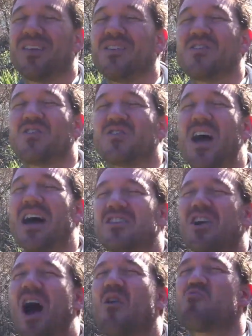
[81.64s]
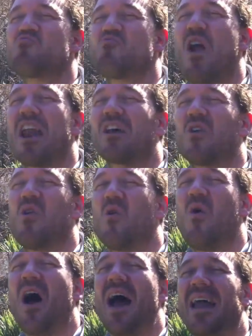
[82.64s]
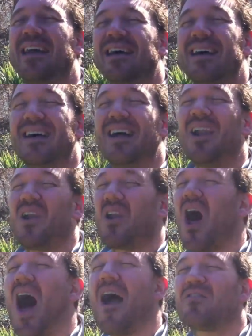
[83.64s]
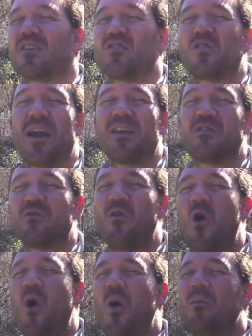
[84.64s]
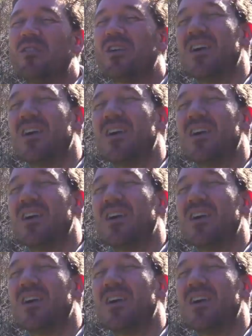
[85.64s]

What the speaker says: us in such a radical way. Lives are transformed,